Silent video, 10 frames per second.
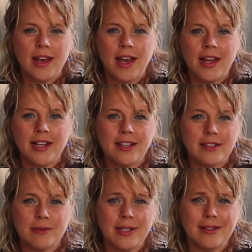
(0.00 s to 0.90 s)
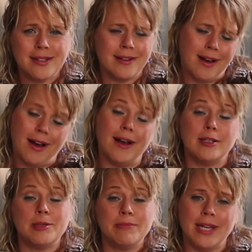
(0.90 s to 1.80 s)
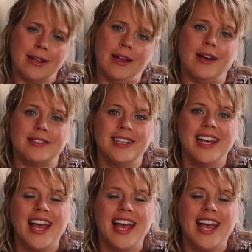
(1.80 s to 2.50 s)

and he looked at me and he said, I'll make that.